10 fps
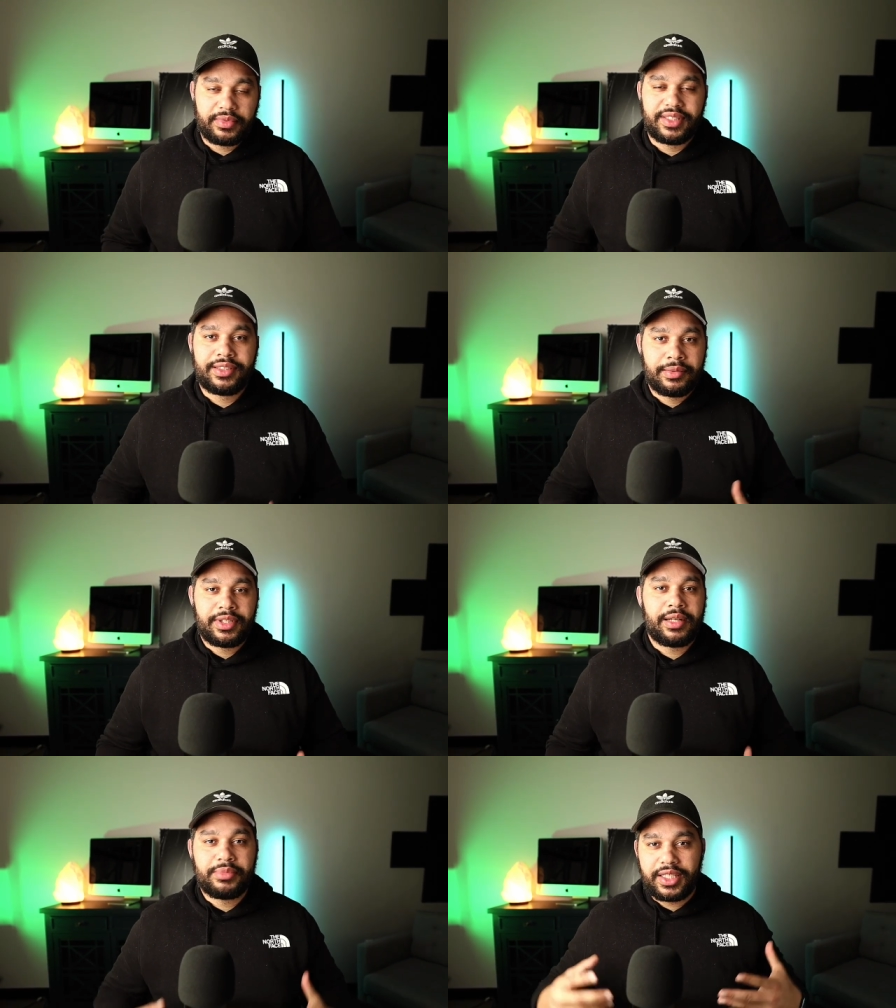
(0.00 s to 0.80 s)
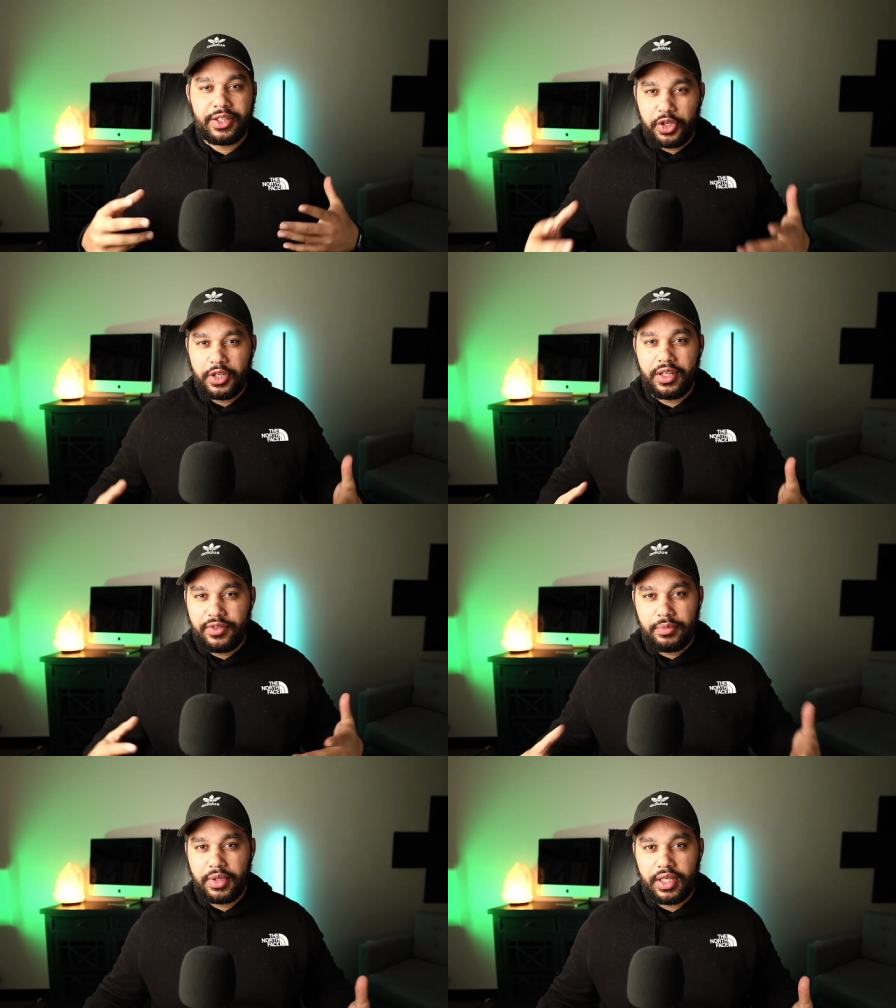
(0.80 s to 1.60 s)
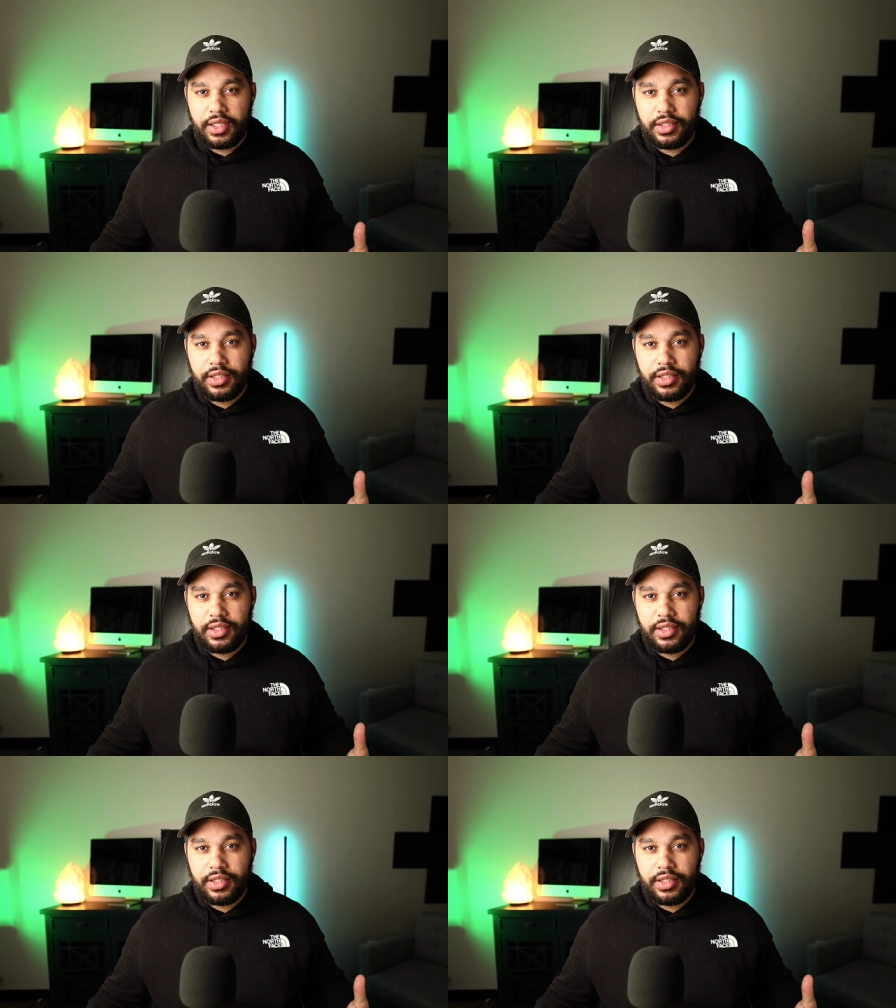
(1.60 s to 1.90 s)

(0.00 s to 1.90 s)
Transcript: and sometimes it could even be